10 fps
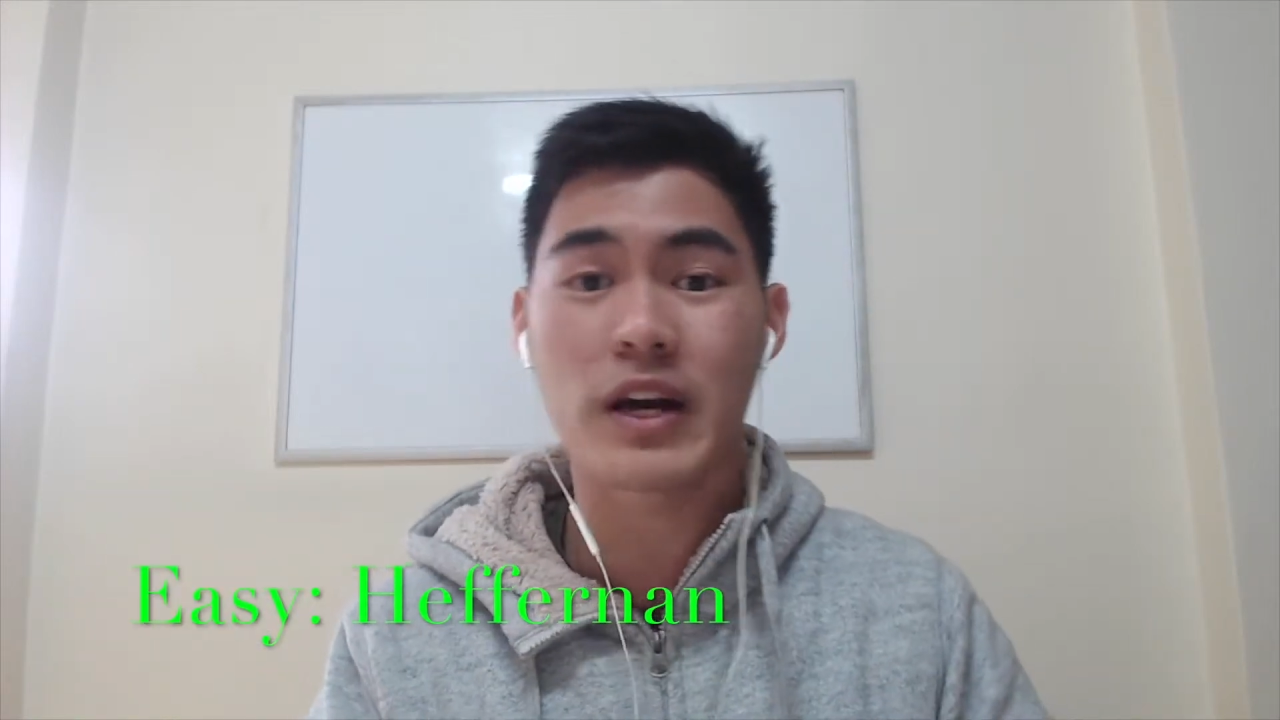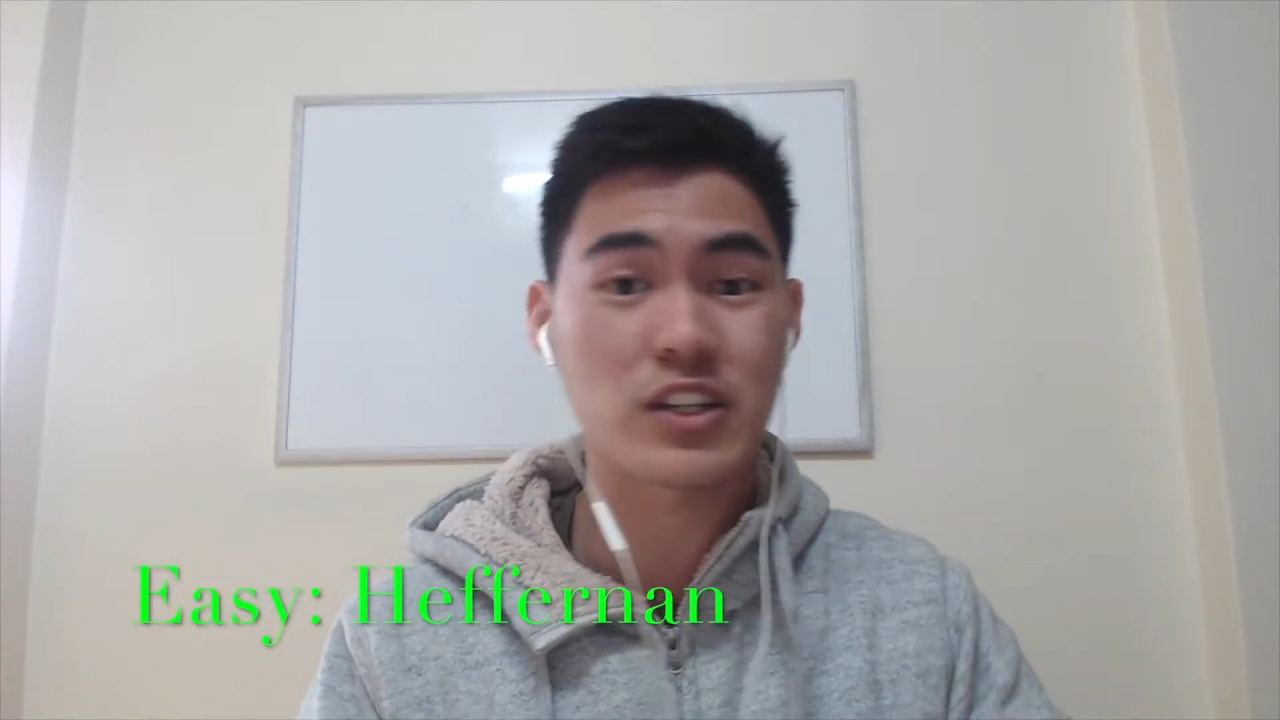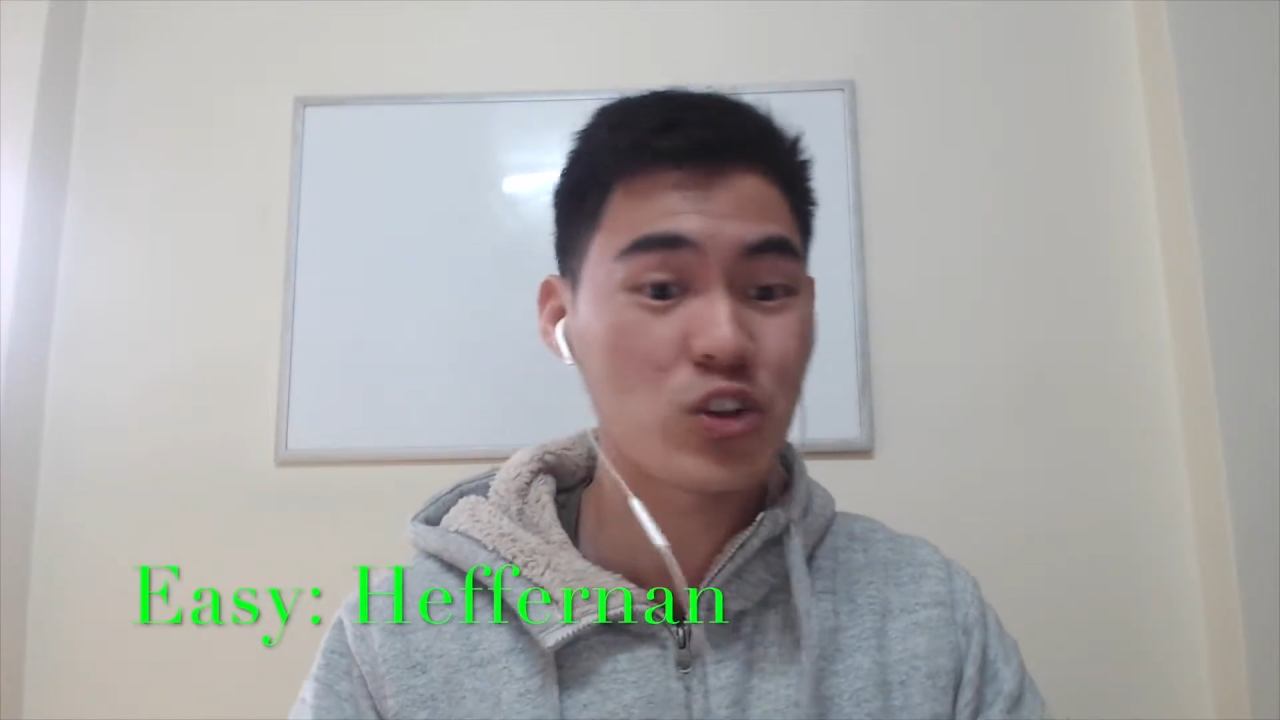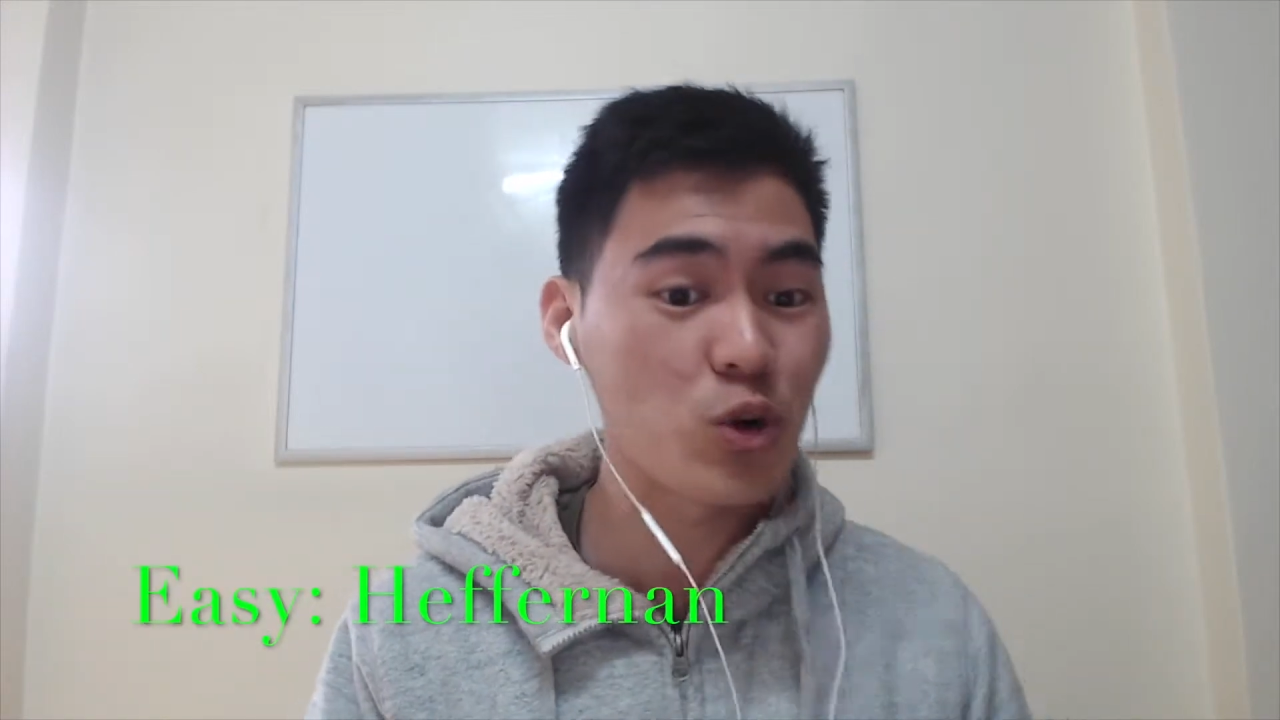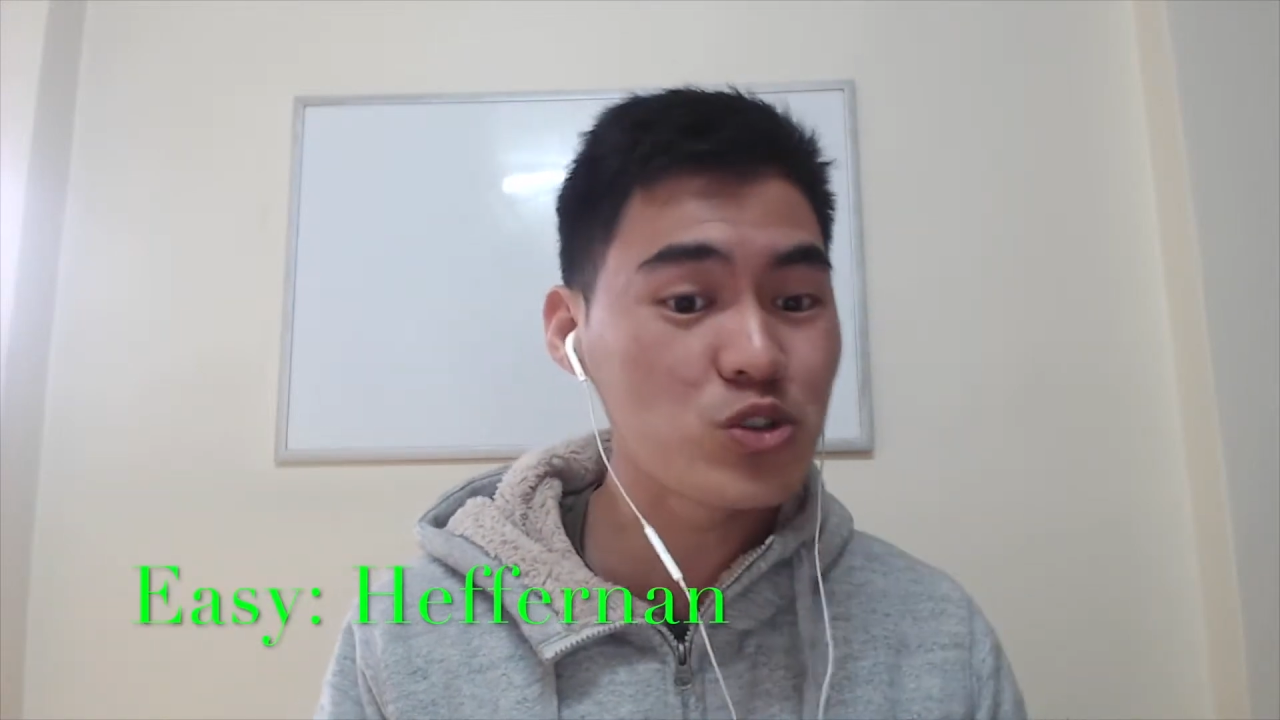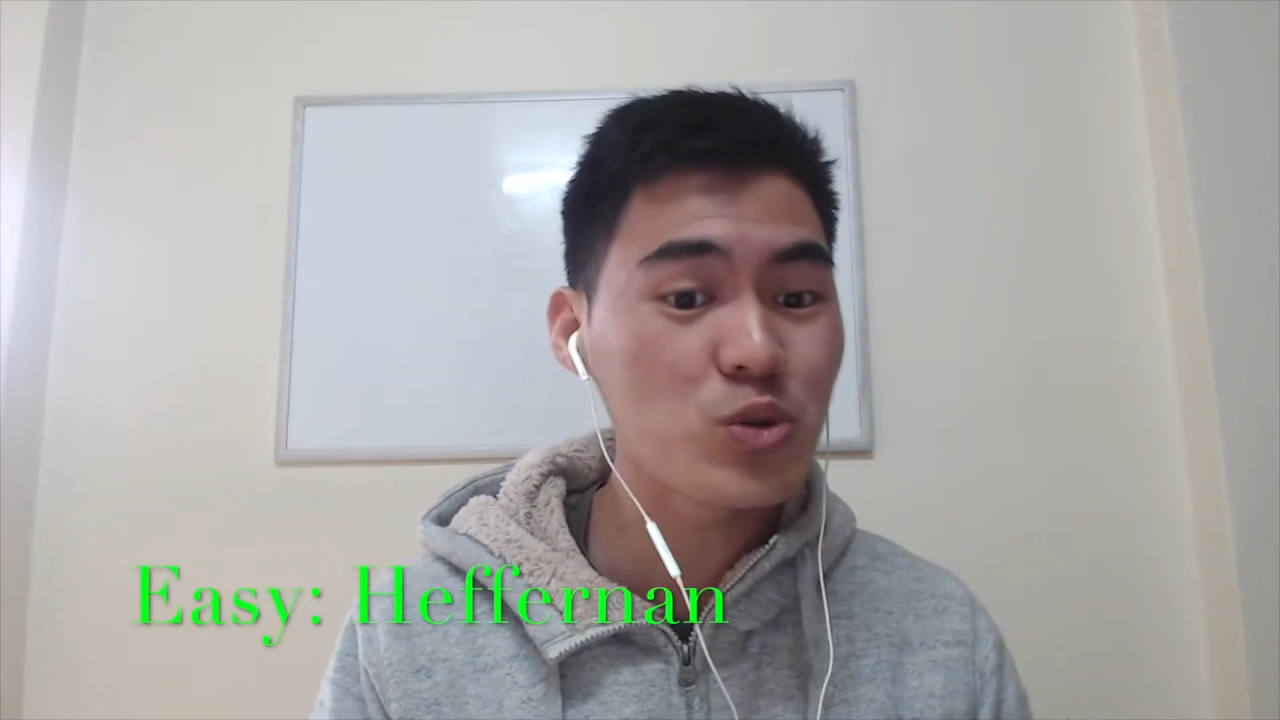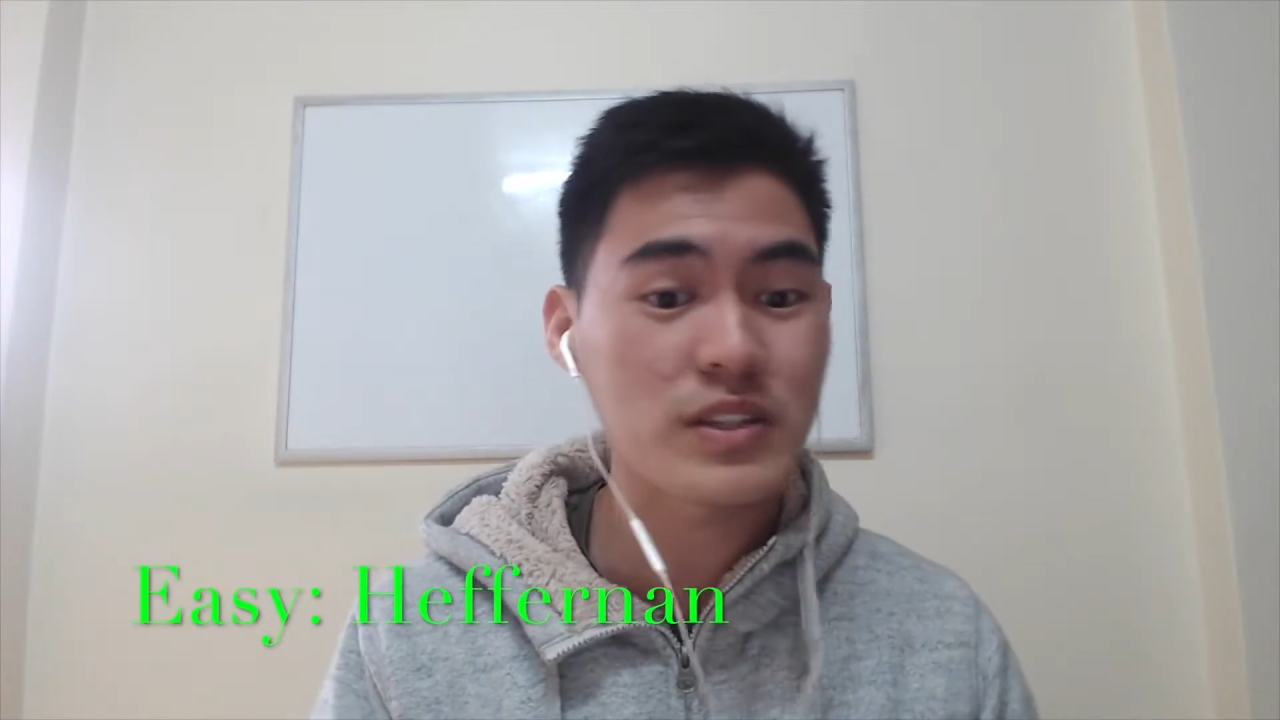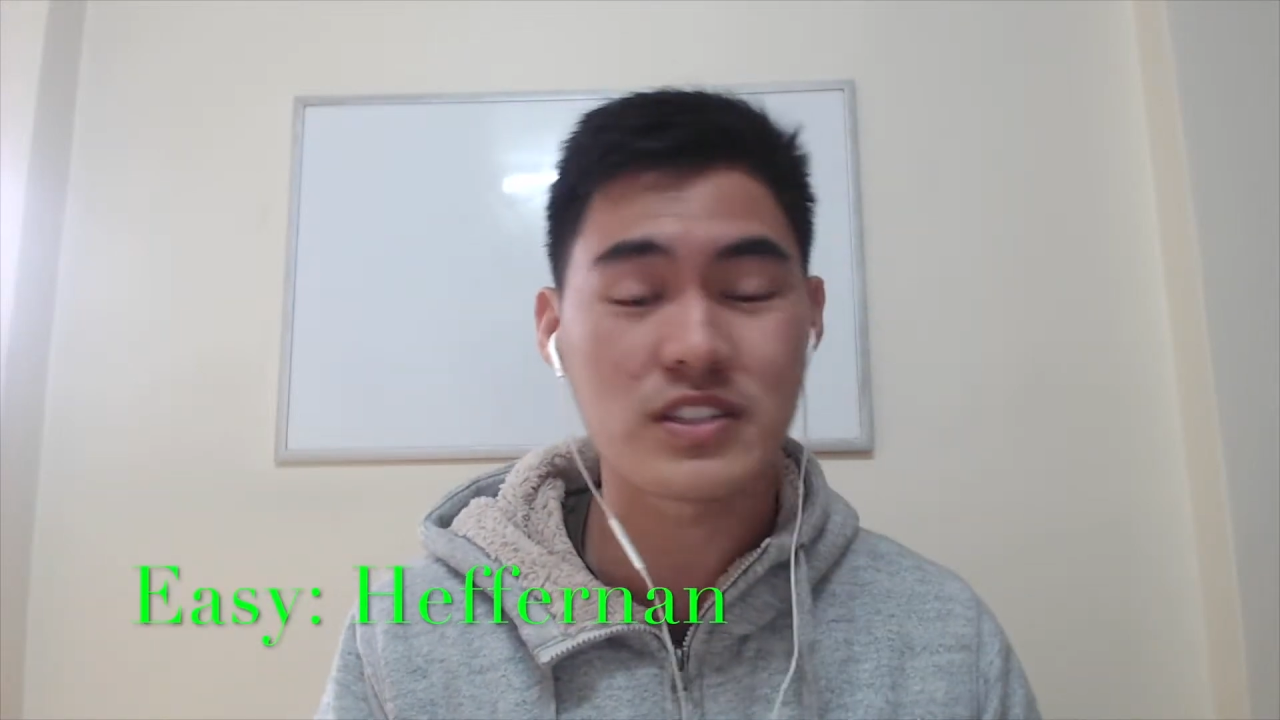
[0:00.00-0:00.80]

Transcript: go-to at